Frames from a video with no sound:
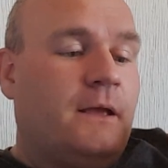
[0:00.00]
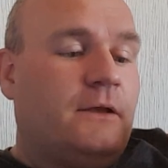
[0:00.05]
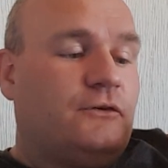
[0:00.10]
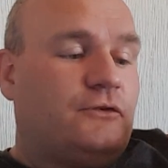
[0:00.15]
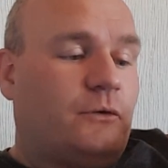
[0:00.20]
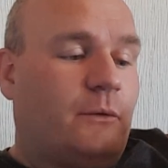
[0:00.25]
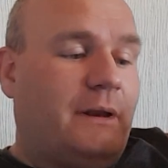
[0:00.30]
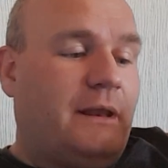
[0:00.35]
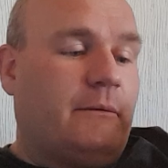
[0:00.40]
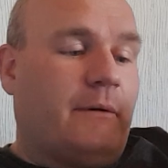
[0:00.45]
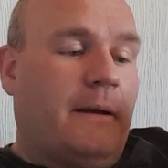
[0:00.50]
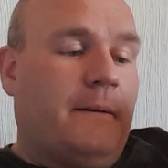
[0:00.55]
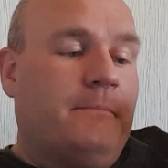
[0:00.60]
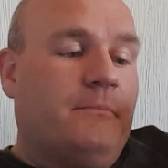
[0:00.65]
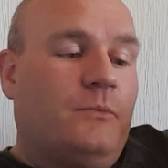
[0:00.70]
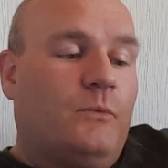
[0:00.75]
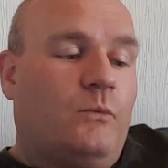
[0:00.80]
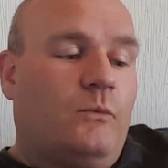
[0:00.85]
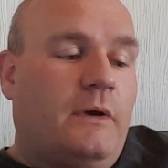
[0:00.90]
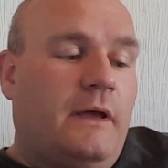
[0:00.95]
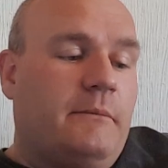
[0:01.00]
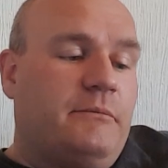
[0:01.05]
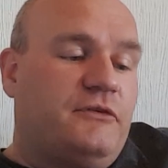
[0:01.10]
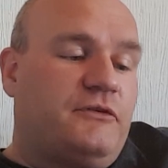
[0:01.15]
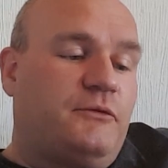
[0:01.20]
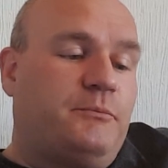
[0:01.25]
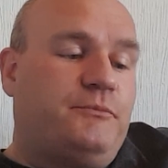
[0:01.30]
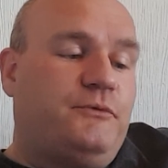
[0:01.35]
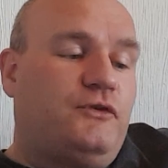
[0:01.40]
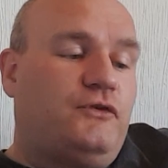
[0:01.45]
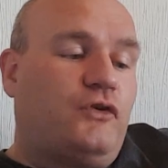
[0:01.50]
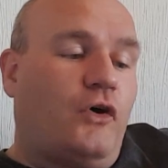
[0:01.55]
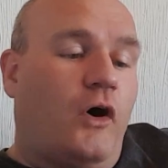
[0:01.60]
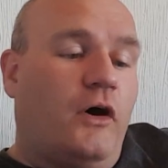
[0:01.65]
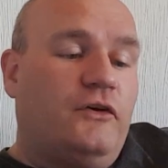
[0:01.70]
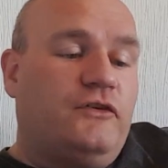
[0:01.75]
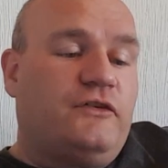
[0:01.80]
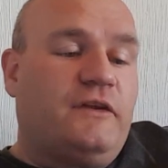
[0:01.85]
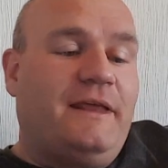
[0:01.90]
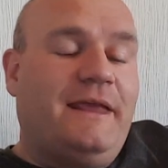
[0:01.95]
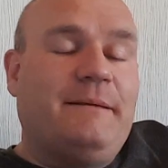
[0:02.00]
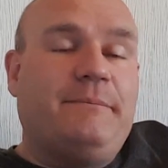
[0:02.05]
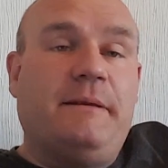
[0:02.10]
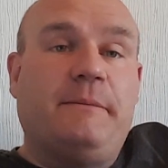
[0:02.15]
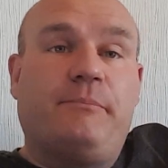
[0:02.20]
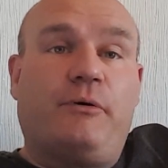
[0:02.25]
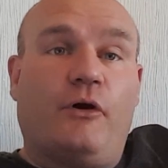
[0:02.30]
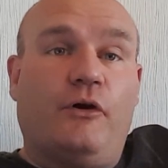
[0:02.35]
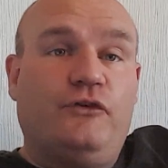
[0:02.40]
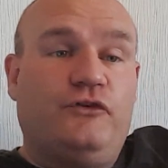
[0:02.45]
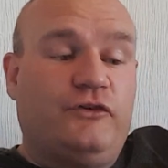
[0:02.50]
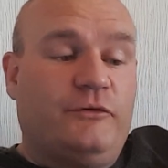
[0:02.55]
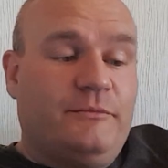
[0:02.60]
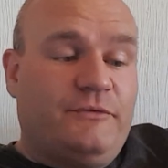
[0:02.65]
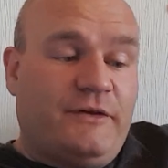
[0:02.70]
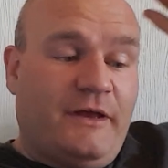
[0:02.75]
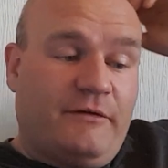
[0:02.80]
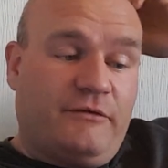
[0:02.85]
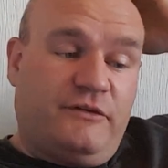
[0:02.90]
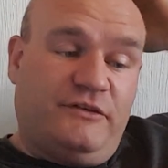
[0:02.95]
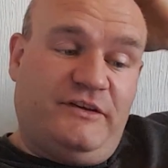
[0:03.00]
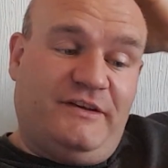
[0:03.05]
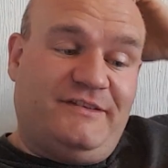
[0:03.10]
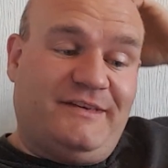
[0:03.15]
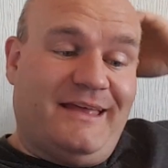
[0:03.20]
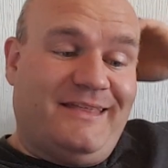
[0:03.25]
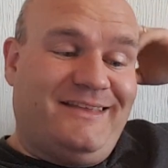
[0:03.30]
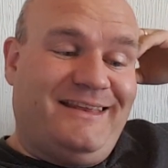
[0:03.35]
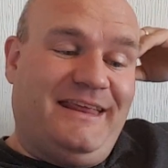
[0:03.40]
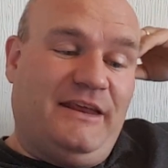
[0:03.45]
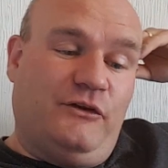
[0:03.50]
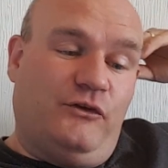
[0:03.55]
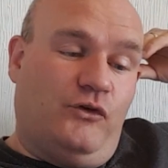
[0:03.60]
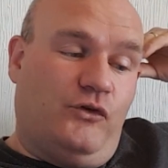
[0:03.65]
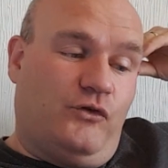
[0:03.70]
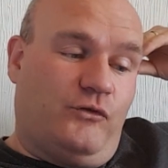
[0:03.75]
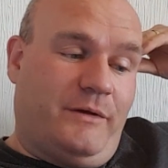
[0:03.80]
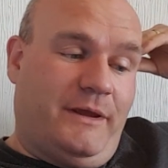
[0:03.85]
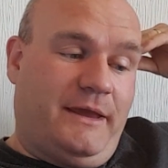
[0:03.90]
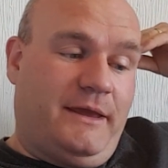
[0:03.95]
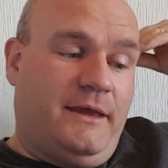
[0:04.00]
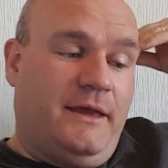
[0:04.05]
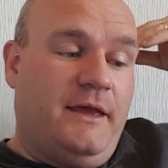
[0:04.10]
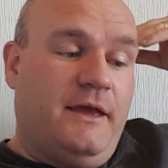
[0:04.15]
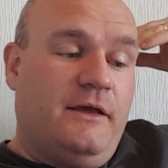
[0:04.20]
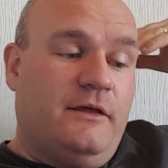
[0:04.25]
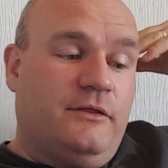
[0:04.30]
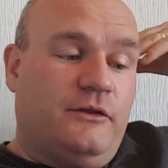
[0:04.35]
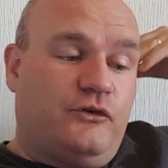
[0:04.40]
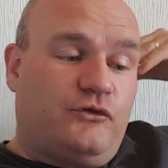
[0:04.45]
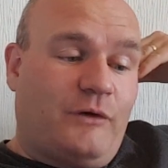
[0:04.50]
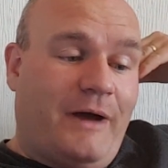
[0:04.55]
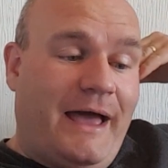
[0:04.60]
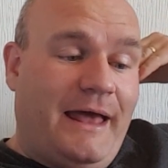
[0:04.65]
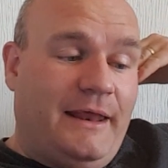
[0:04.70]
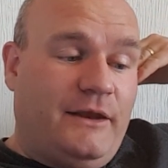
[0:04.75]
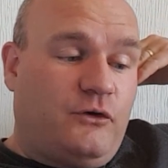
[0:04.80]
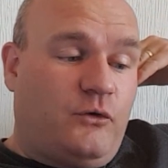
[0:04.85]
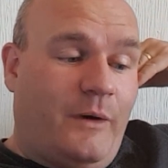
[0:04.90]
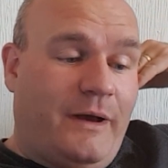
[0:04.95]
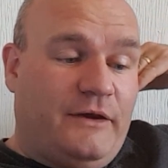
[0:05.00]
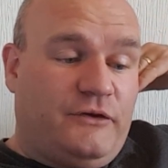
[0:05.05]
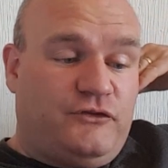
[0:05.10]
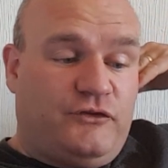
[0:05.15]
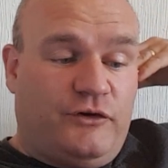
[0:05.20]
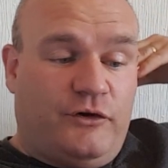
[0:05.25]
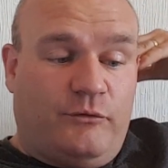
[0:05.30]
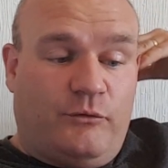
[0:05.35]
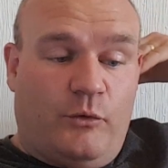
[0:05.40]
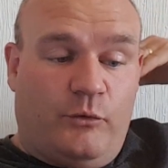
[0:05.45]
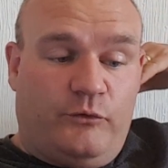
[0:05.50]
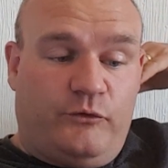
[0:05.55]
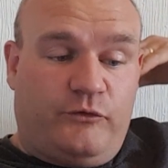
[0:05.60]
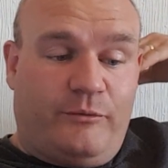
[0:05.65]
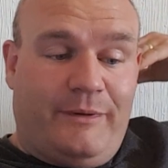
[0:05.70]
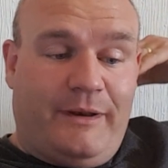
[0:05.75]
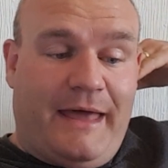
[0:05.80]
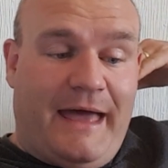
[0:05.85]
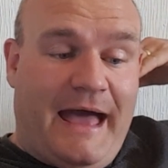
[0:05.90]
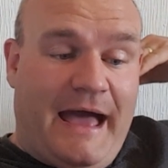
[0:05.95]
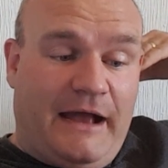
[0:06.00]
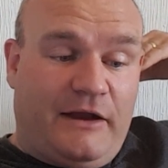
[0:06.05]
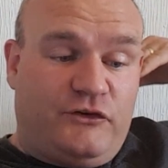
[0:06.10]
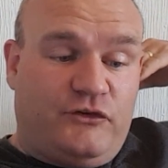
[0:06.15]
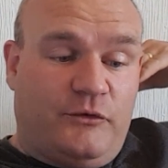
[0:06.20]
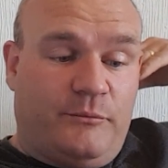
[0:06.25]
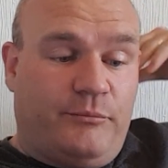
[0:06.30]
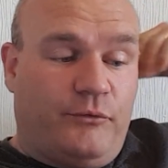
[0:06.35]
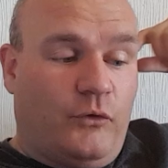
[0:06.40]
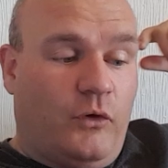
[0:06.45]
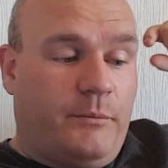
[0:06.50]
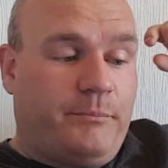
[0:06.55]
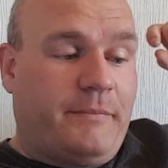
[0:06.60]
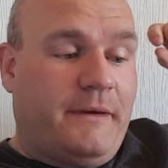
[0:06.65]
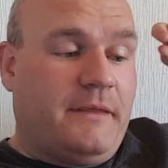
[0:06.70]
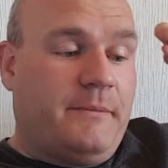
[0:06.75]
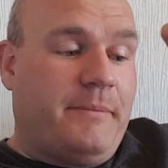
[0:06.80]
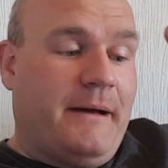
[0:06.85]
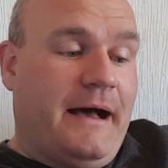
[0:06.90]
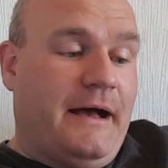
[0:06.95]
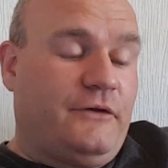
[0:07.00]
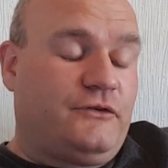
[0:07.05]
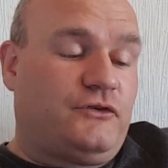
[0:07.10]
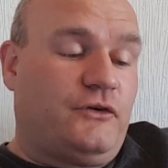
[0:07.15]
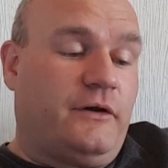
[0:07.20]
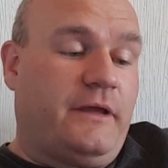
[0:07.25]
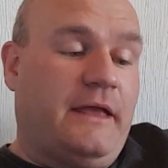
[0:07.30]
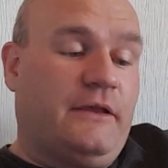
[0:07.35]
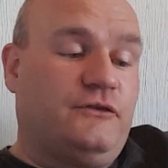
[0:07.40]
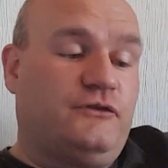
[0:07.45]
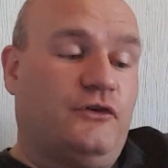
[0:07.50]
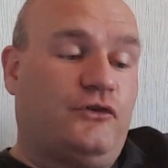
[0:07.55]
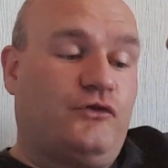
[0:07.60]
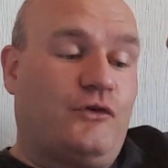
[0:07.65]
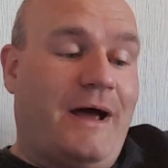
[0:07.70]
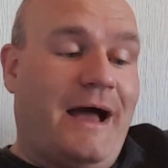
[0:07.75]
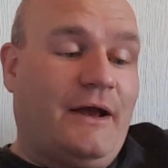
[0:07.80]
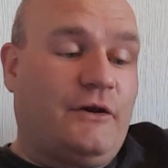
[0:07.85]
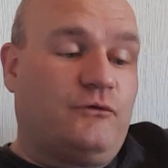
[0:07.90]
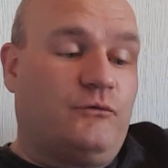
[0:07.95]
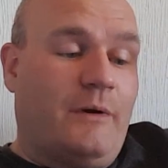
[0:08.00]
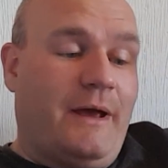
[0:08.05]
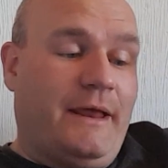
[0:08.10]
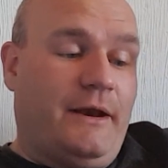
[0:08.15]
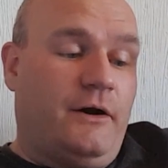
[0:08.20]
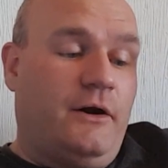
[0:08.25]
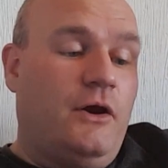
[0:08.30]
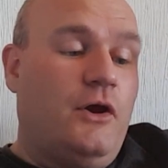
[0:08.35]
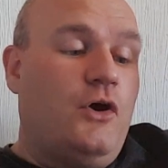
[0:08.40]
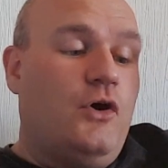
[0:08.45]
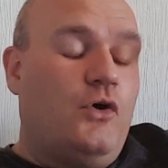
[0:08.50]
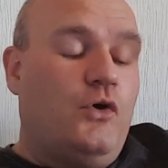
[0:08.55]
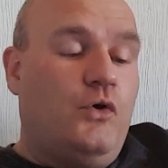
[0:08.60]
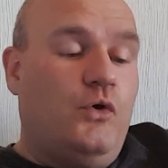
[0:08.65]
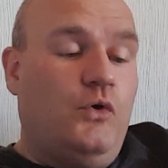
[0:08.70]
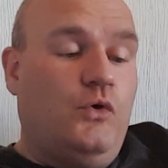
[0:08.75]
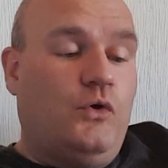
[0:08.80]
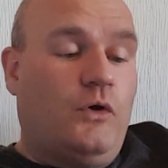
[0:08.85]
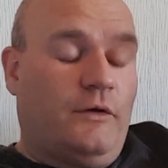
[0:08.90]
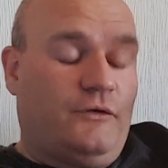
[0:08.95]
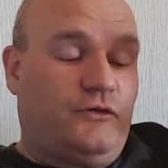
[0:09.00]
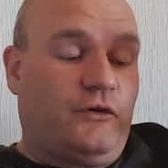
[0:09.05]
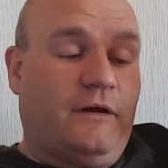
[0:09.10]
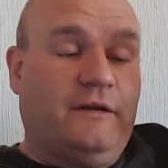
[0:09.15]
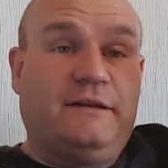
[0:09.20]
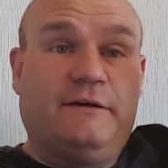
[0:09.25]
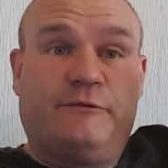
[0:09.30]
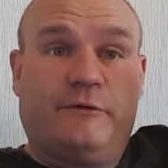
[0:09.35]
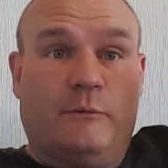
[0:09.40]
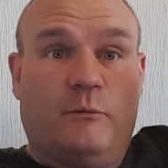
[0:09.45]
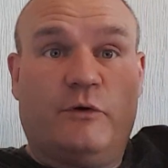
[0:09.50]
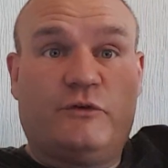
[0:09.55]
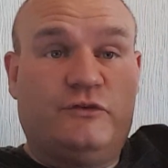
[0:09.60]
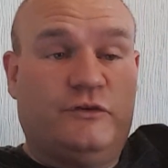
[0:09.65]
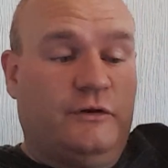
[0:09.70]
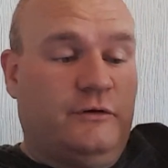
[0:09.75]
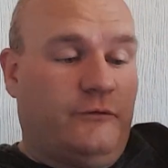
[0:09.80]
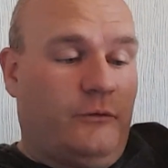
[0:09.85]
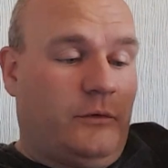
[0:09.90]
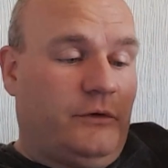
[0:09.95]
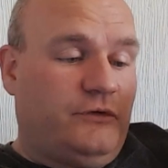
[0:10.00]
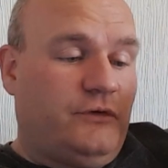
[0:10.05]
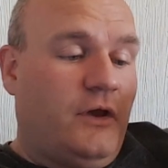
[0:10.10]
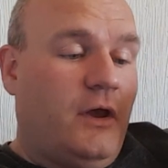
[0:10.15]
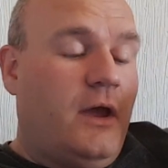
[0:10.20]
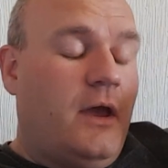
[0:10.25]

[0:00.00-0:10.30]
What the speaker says: So anyway, it was charged that he had been perjured himself because he said that he knew Greek. The trial in question arose from an action brought by the pastor against a tract writer who, it wasn't the divorce,